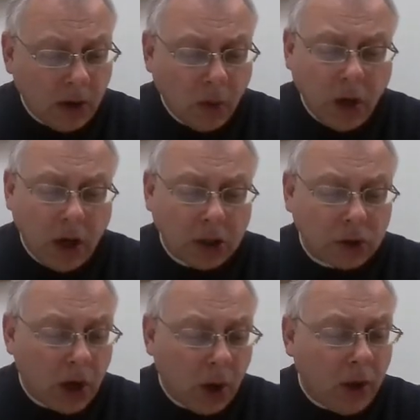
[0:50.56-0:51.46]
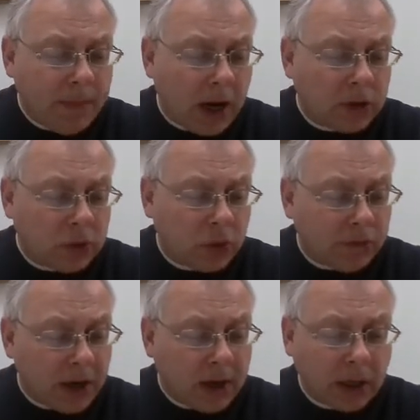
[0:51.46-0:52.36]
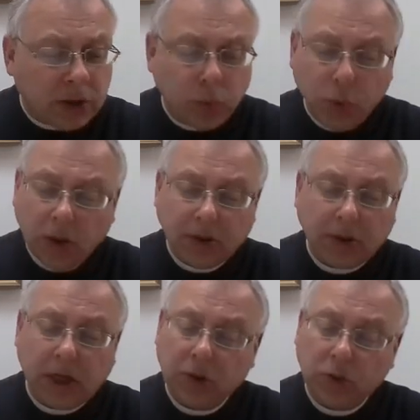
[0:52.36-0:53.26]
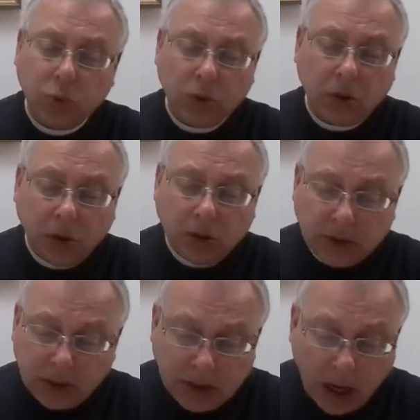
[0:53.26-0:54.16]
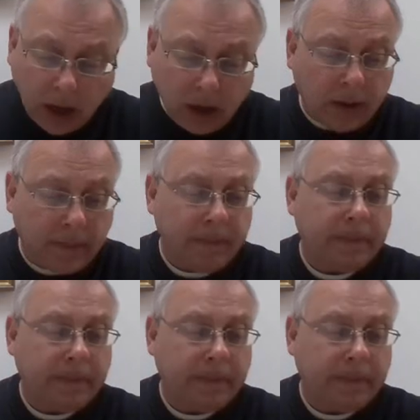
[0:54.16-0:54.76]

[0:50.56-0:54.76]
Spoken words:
Words we might do very much worse than to consider.